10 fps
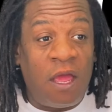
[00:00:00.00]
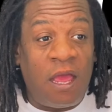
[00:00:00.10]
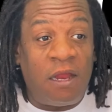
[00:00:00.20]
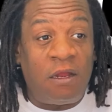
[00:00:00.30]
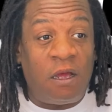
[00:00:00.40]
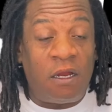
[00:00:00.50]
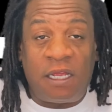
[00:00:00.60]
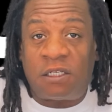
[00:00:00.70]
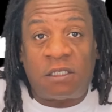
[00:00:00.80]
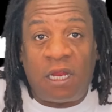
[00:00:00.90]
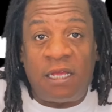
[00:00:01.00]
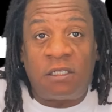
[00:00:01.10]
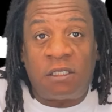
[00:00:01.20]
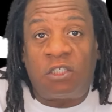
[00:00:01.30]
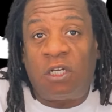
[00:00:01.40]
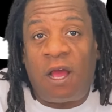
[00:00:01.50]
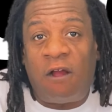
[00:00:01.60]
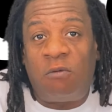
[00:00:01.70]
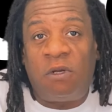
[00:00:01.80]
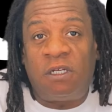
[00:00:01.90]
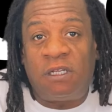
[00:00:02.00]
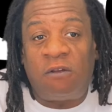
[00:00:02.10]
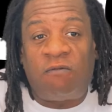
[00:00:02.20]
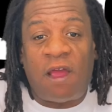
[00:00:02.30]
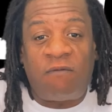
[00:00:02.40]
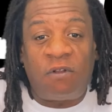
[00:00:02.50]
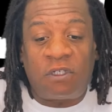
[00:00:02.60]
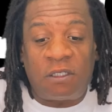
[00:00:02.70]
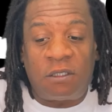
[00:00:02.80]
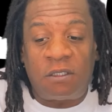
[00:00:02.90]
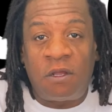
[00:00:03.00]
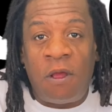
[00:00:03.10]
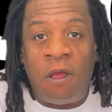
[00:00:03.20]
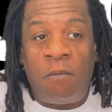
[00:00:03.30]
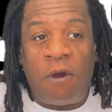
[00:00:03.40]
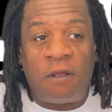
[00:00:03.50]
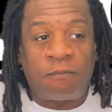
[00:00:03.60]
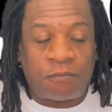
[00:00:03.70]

And they just legends in Chicago because they're fighting for justice. But